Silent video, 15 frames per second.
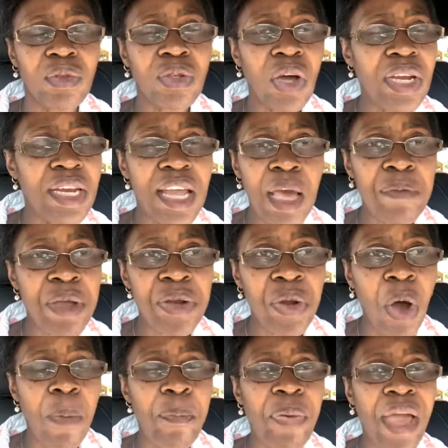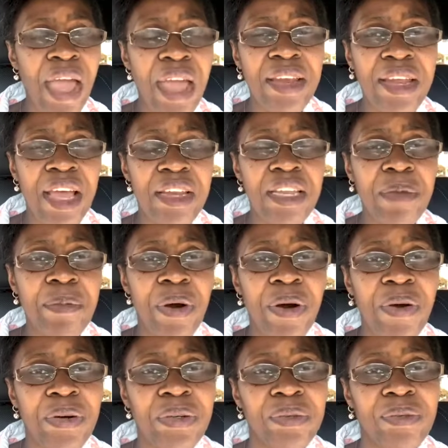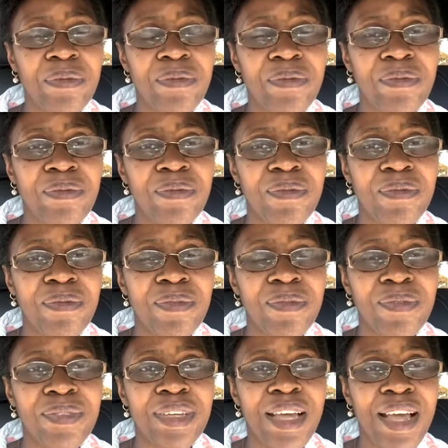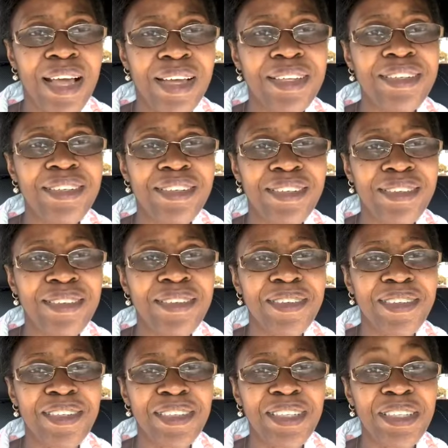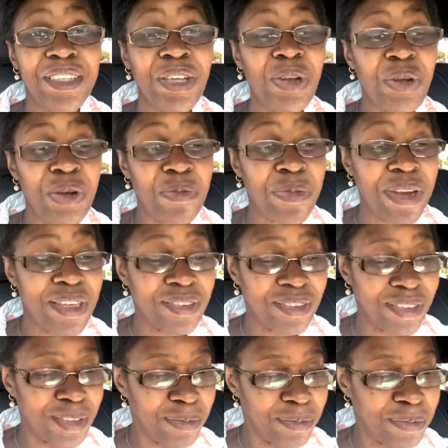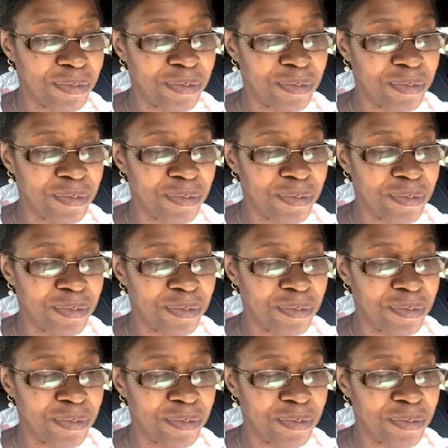Don't let me know pain anymore. And the Lord blessed him.